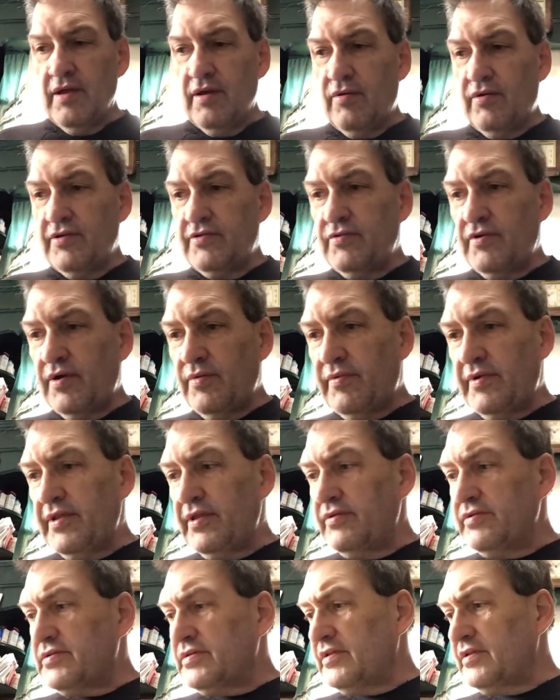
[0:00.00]
or do I want to
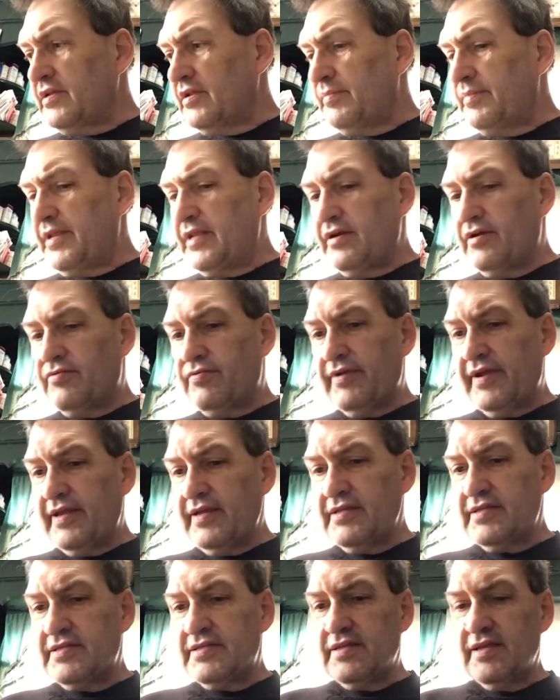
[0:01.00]
use a little bit of
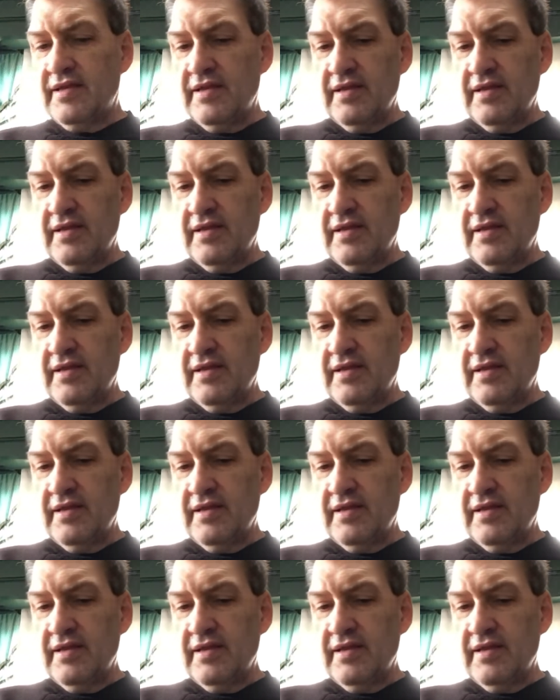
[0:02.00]
grease?